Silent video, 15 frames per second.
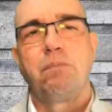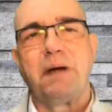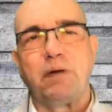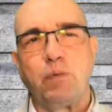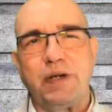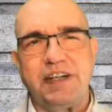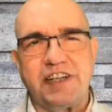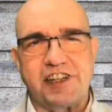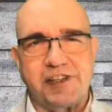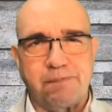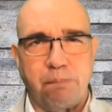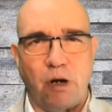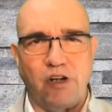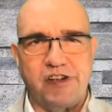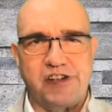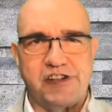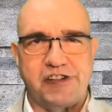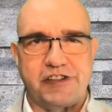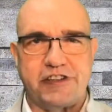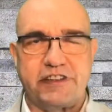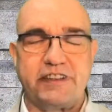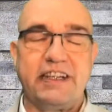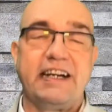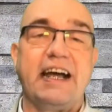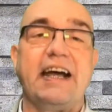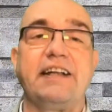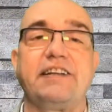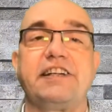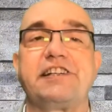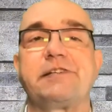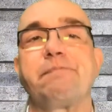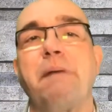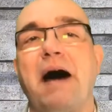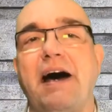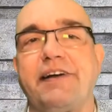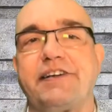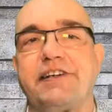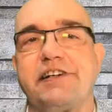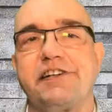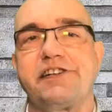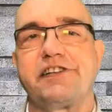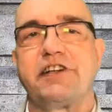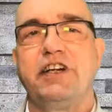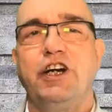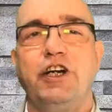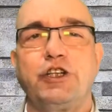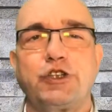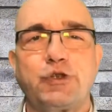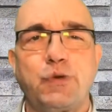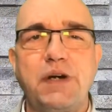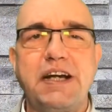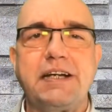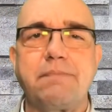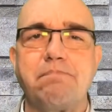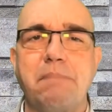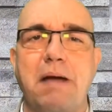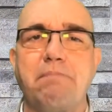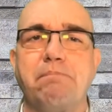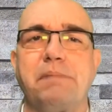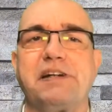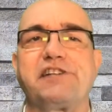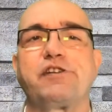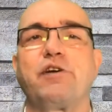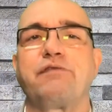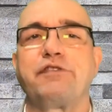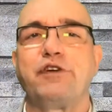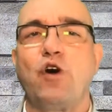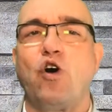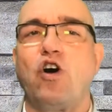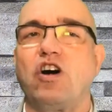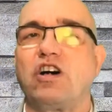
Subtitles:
between the sponsor and its partners. Treat members of your